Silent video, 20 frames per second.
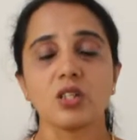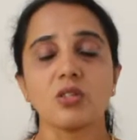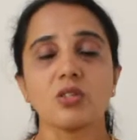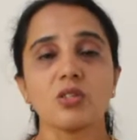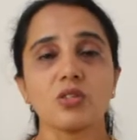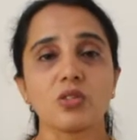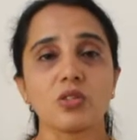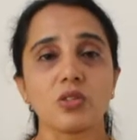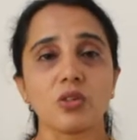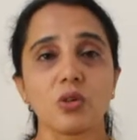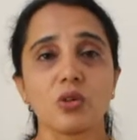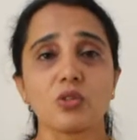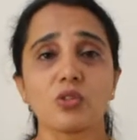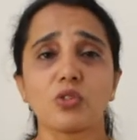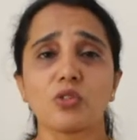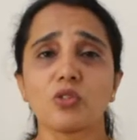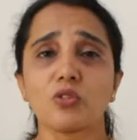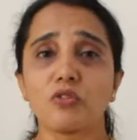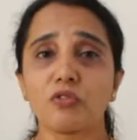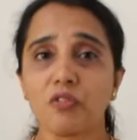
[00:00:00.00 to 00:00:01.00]
So
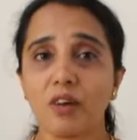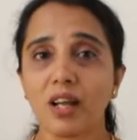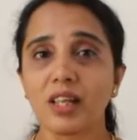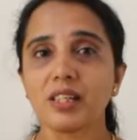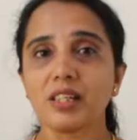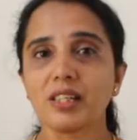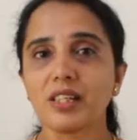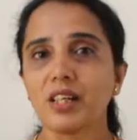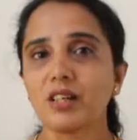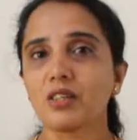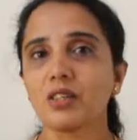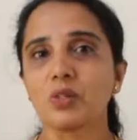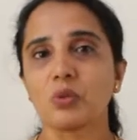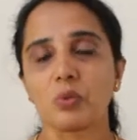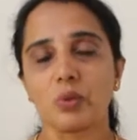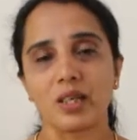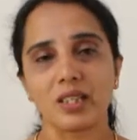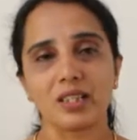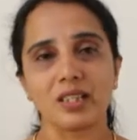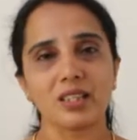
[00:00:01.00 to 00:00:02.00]
to find out
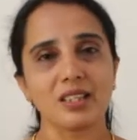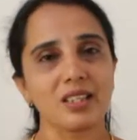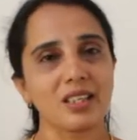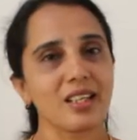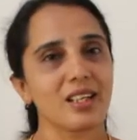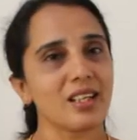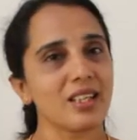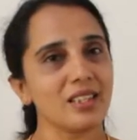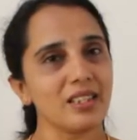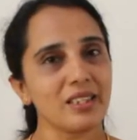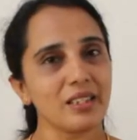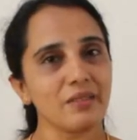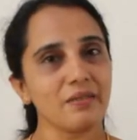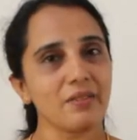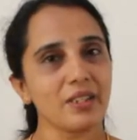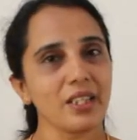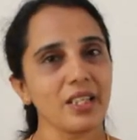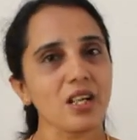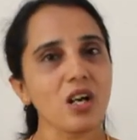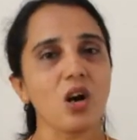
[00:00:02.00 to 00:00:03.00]
whether they are
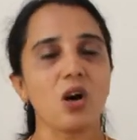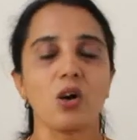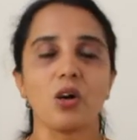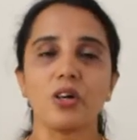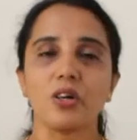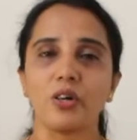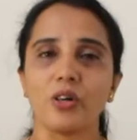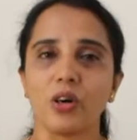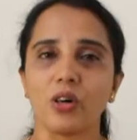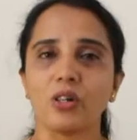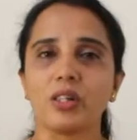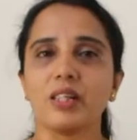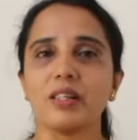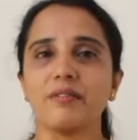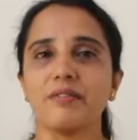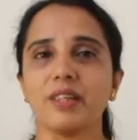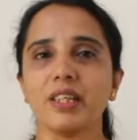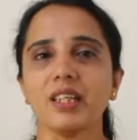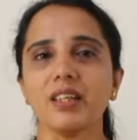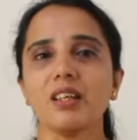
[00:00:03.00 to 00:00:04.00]
living or
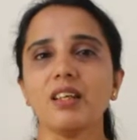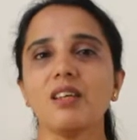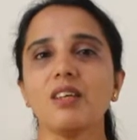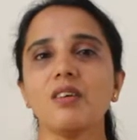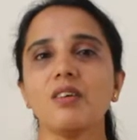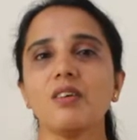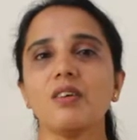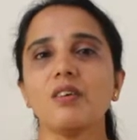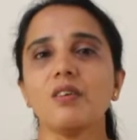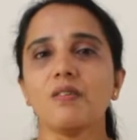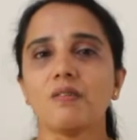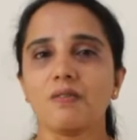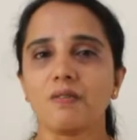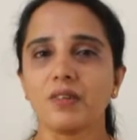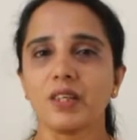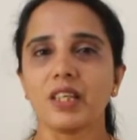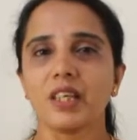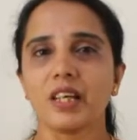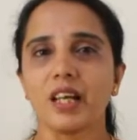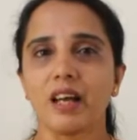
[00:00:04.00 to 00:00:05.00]
non-living,
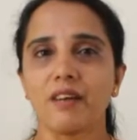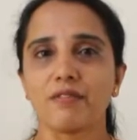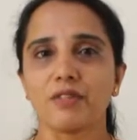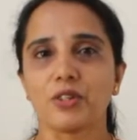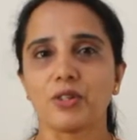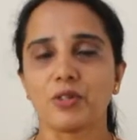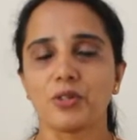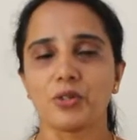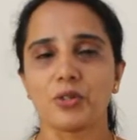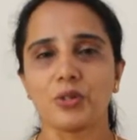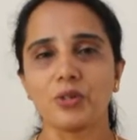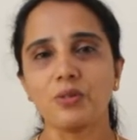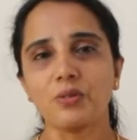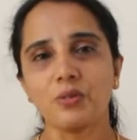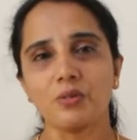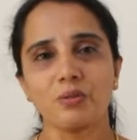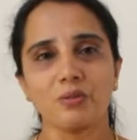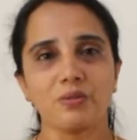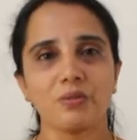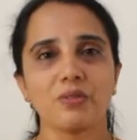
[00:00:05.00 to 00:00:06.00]
we have to
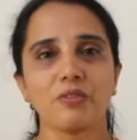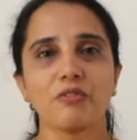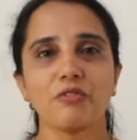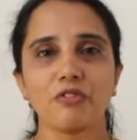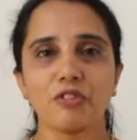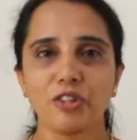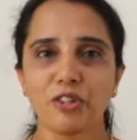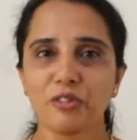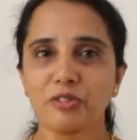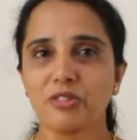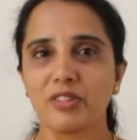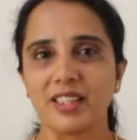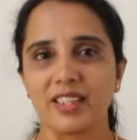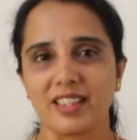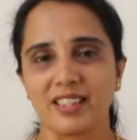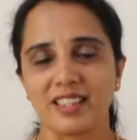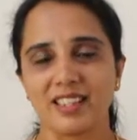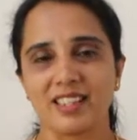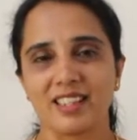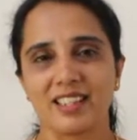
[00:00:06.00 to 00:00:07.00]
know few
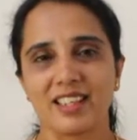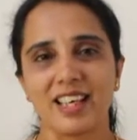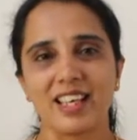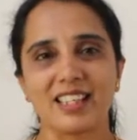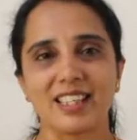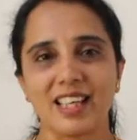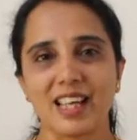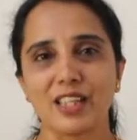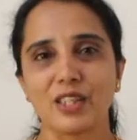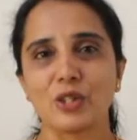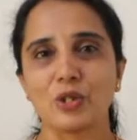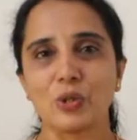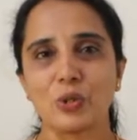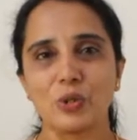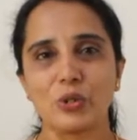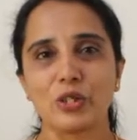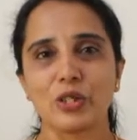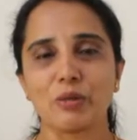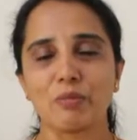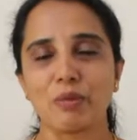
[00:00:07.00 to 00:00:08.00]
things, as I
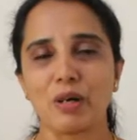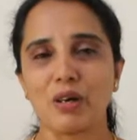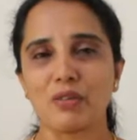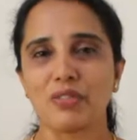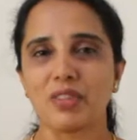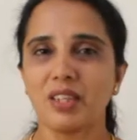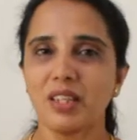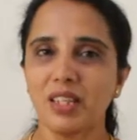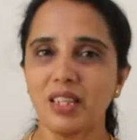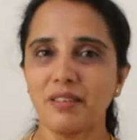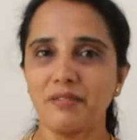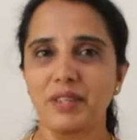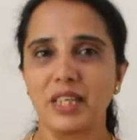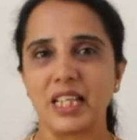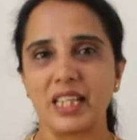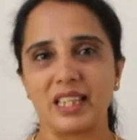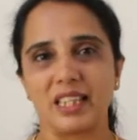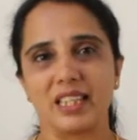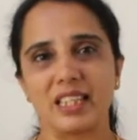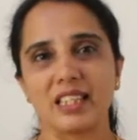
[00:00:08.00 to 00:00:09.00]
told you about the
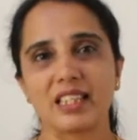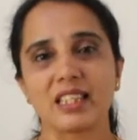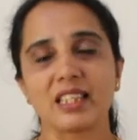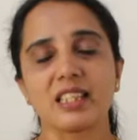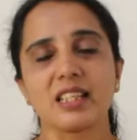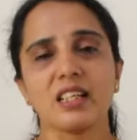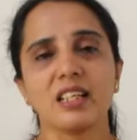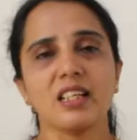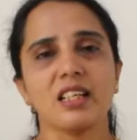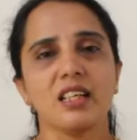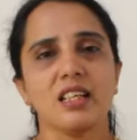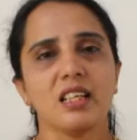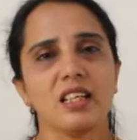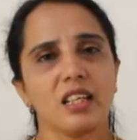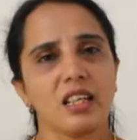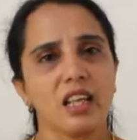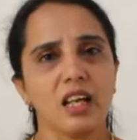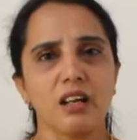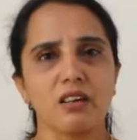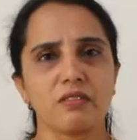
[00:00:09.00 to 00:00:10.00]
living things.
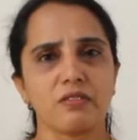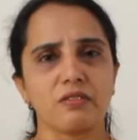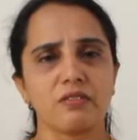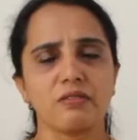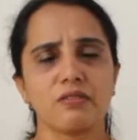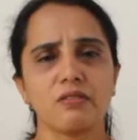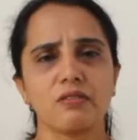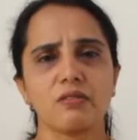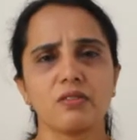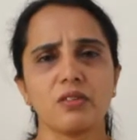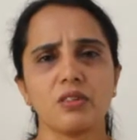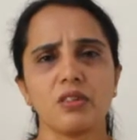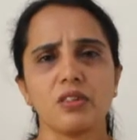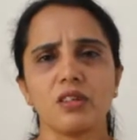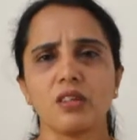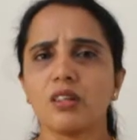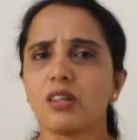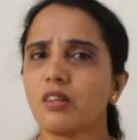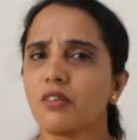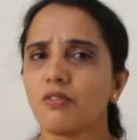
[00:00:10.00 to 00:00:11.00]
Now,
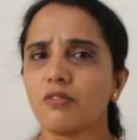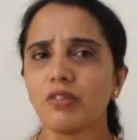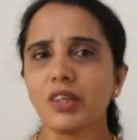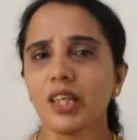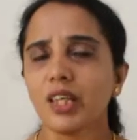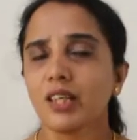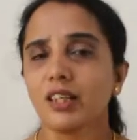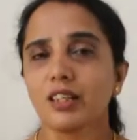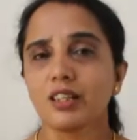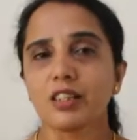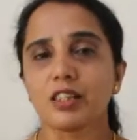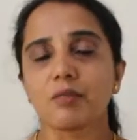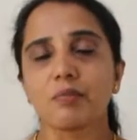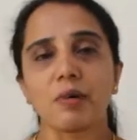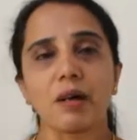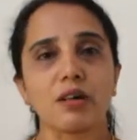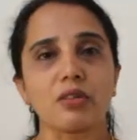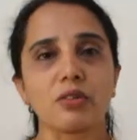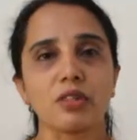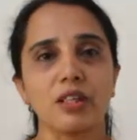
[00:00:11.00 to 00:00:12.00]
we learned
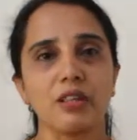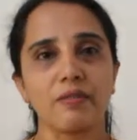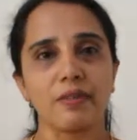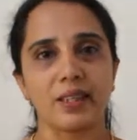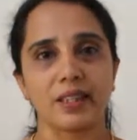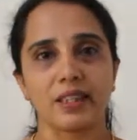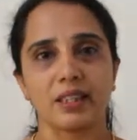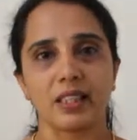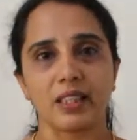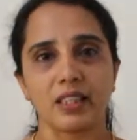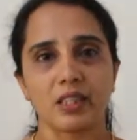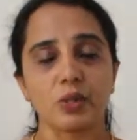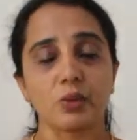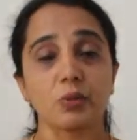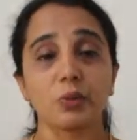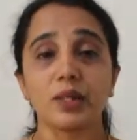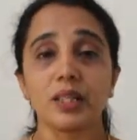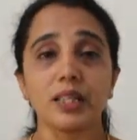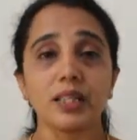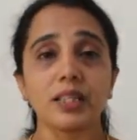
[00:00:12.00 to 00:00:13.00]
about living things.
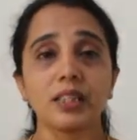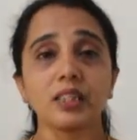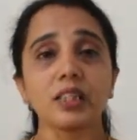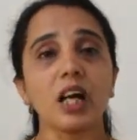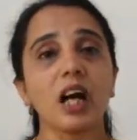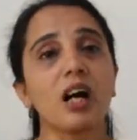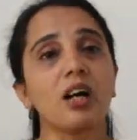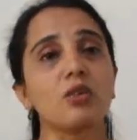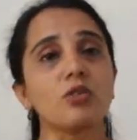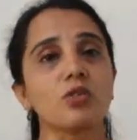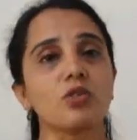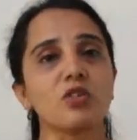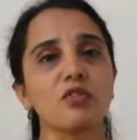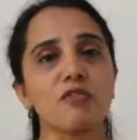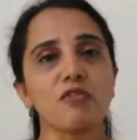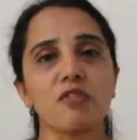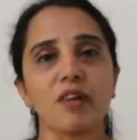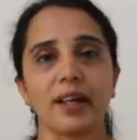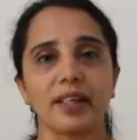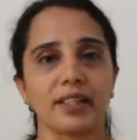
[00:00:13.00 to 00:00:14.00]
We learned how to
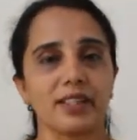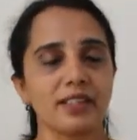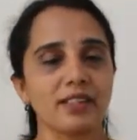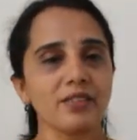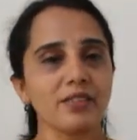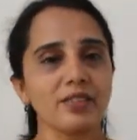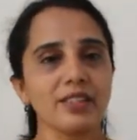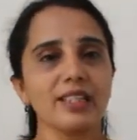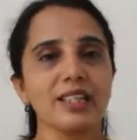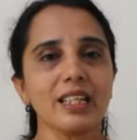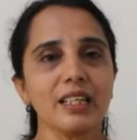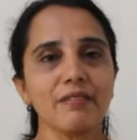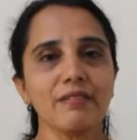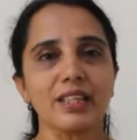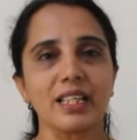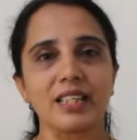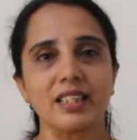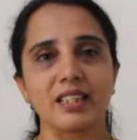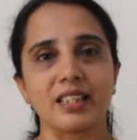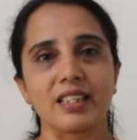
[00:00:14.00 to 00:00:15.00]
find out
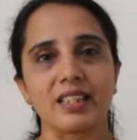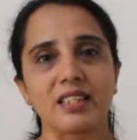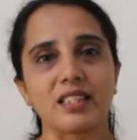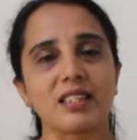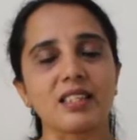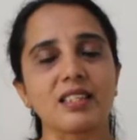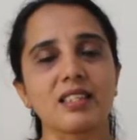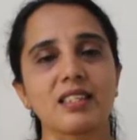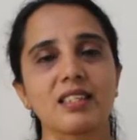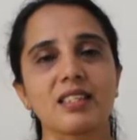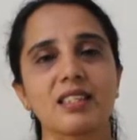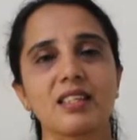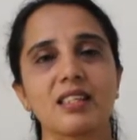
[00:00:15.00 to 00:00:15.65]
living things.